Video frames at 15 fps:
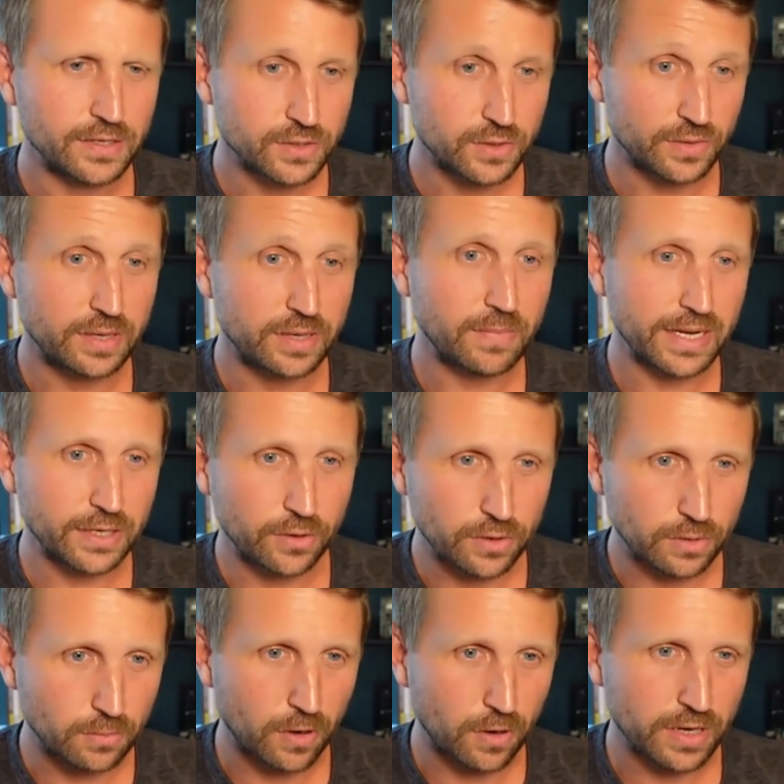So then my
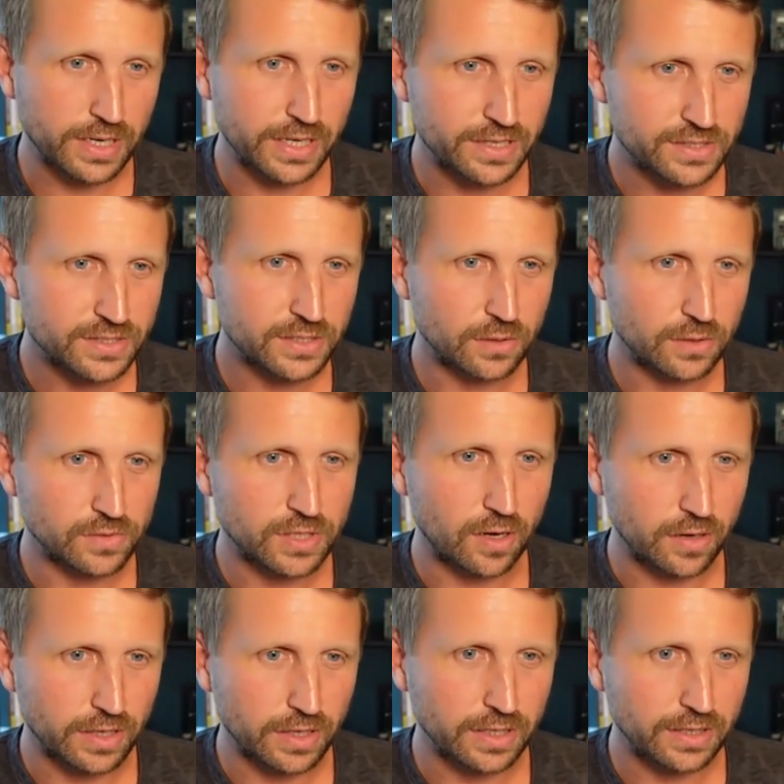go-to-market is so
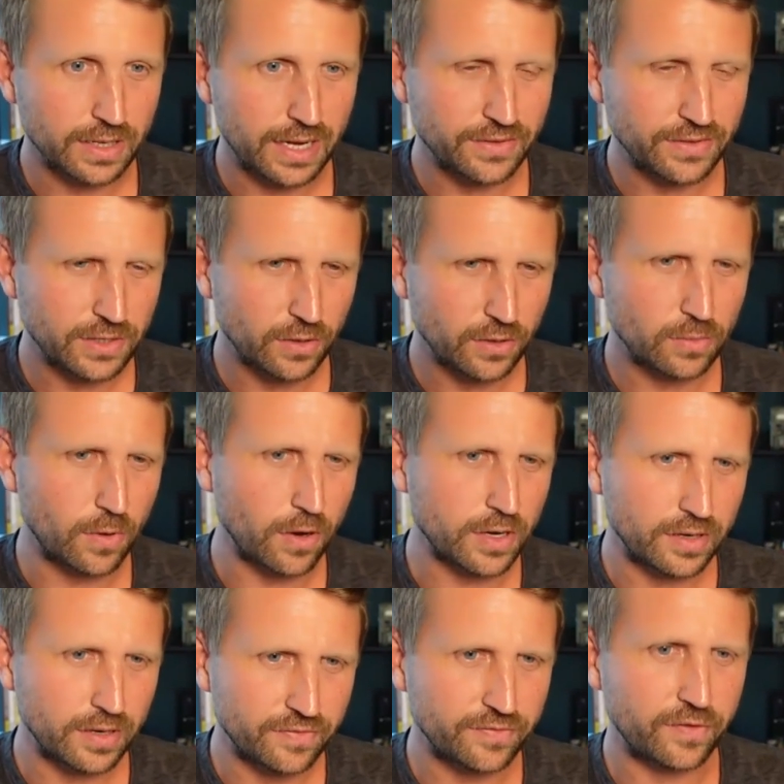targeted. I think
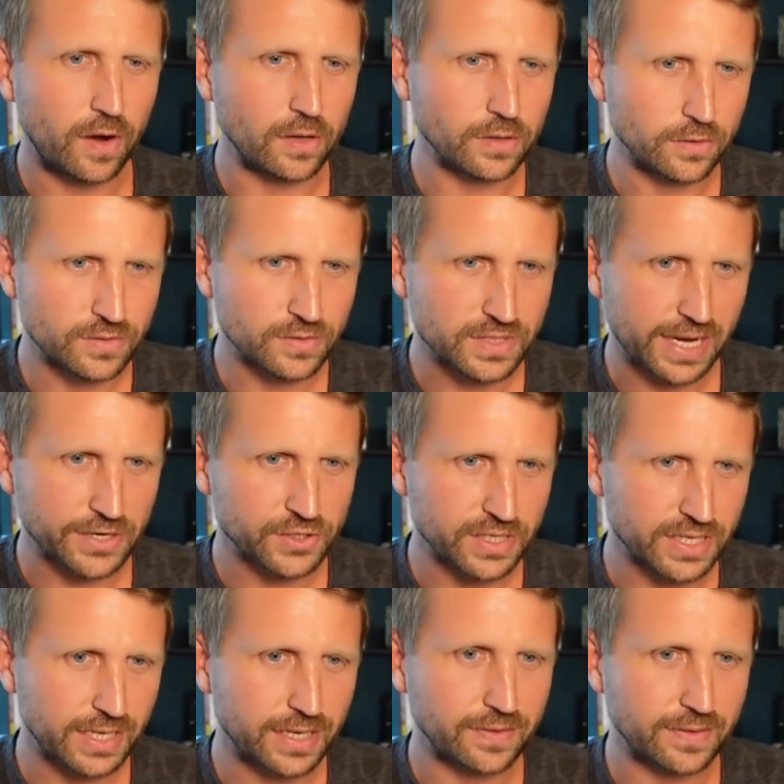go-to-market follows actually
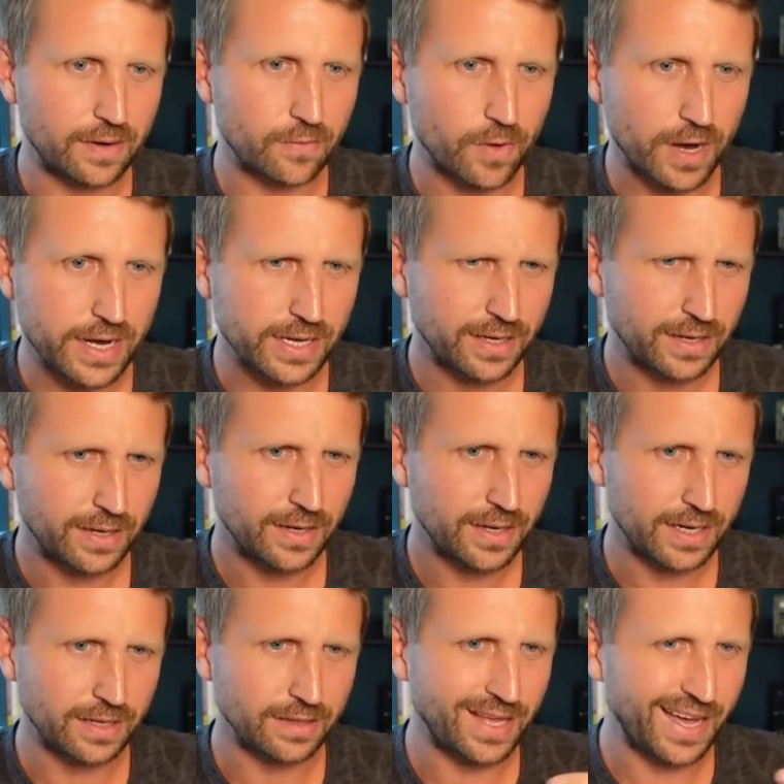getting that right.
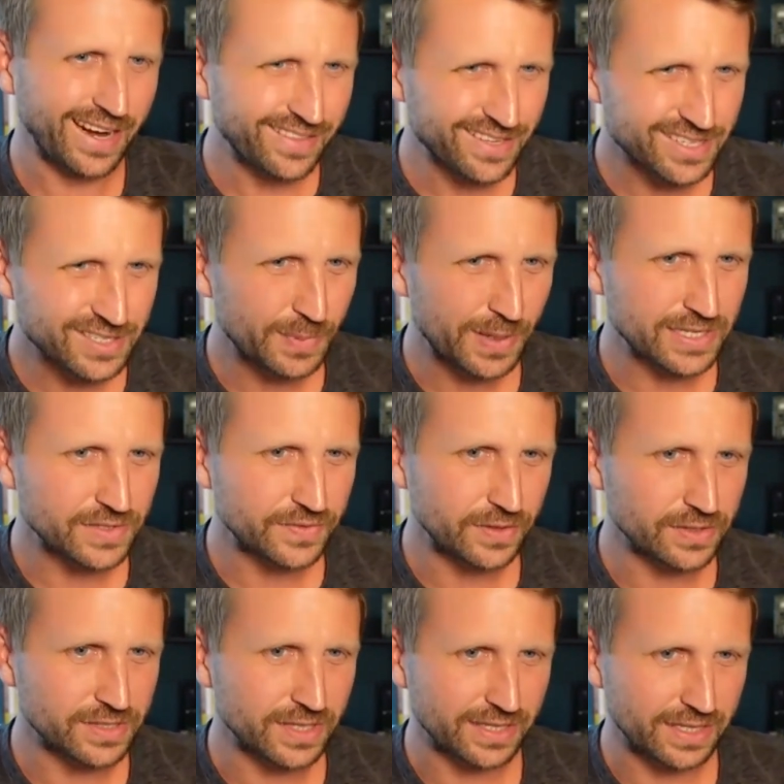And a lot of this space
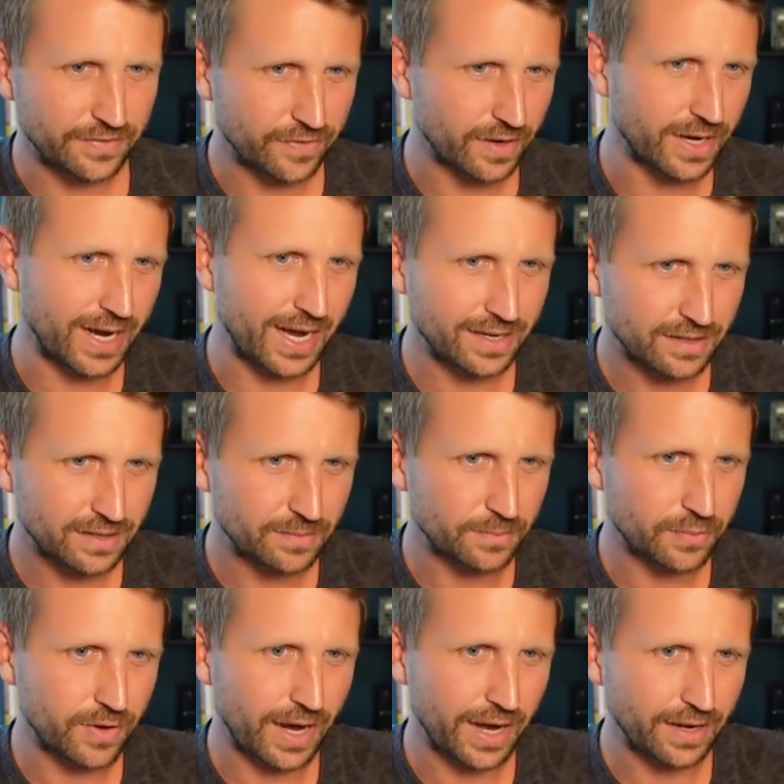feels like they forgot the
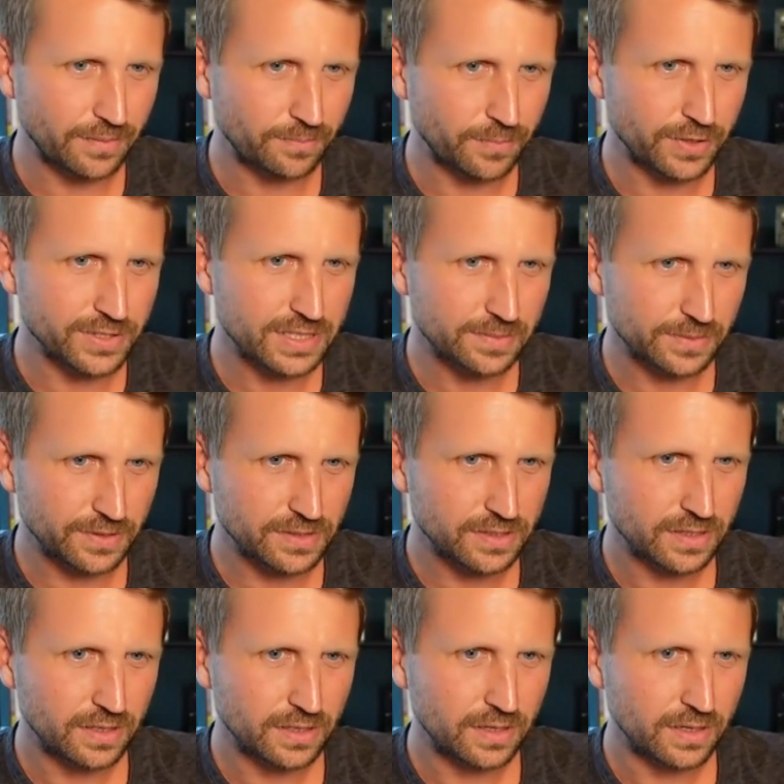product principles.